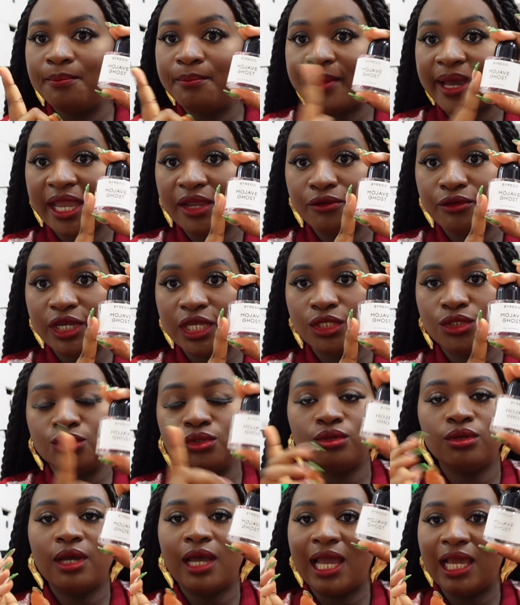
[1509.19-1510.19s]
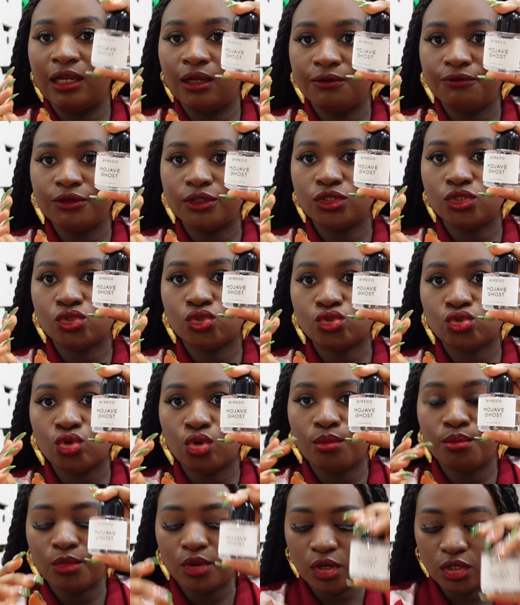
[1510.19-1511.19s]
Byredo. I love it
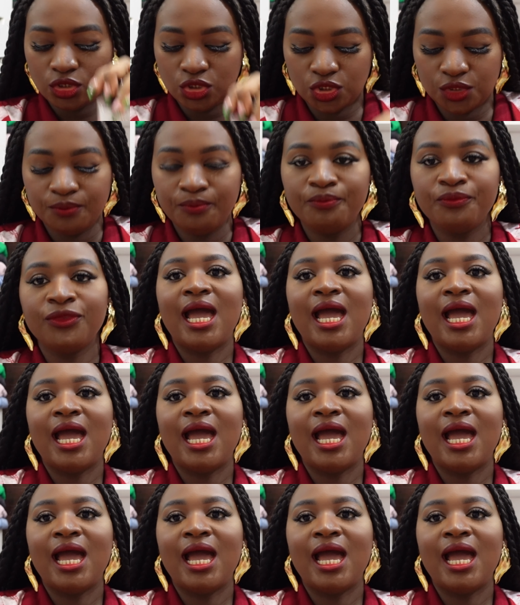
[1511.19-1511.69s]
so much.